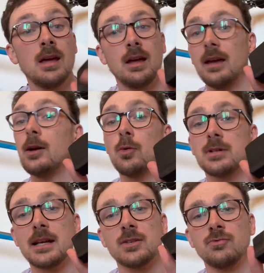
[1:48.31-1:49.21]
It also
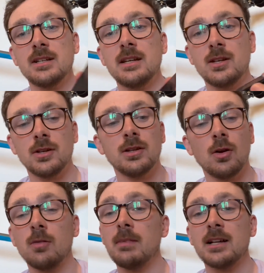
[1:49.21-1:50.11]
has a really good
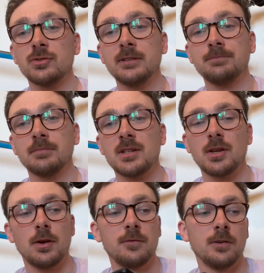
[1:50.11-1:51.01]
long battery,
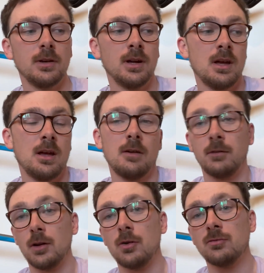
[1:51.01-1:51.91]
so for
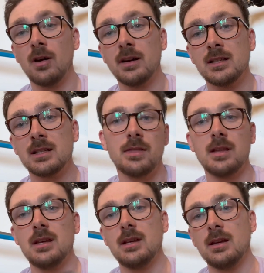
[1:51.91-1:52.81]
long rides,
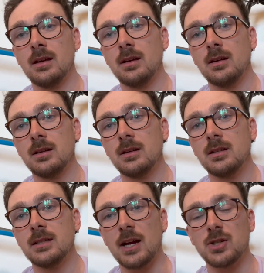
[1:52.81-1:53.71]
the
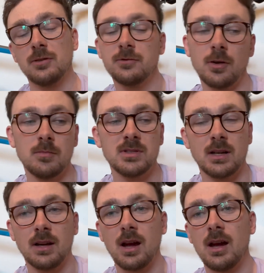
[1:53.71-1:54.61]
section from
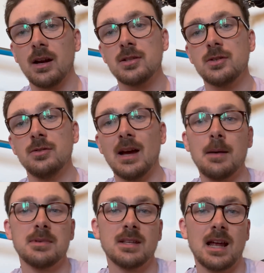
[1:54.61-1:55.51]
Dunkirk to
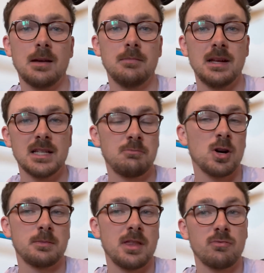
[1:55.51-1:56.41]
Amsterdam is
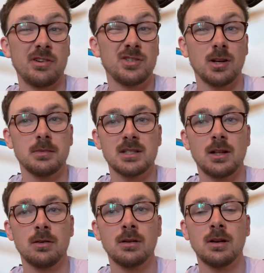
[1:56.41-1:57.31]
approximately 300 kilometers
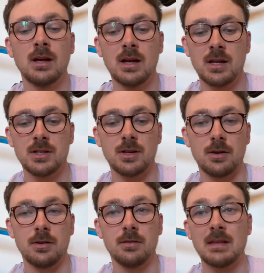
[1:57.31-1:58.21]
long,
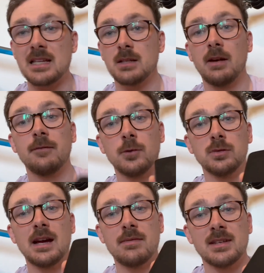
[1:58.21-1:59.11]
so that's going to be a full
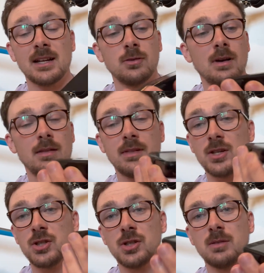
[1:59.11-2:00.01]
day in the saddle, and this
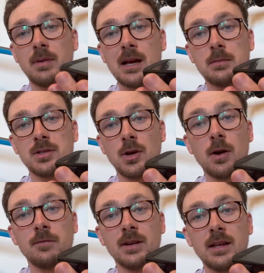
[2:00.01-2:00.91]
should be able to
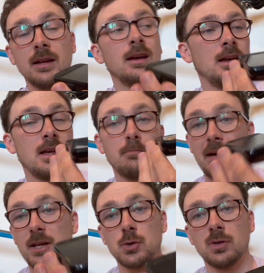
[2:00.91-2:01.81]
hopefully
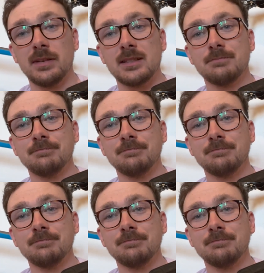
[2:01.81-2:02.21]
manage all of it.